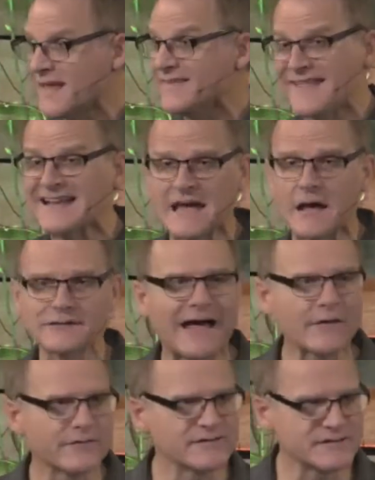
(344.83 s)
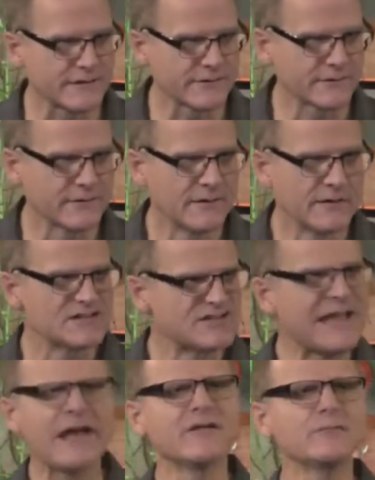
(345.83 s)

That's how loud this is. Sound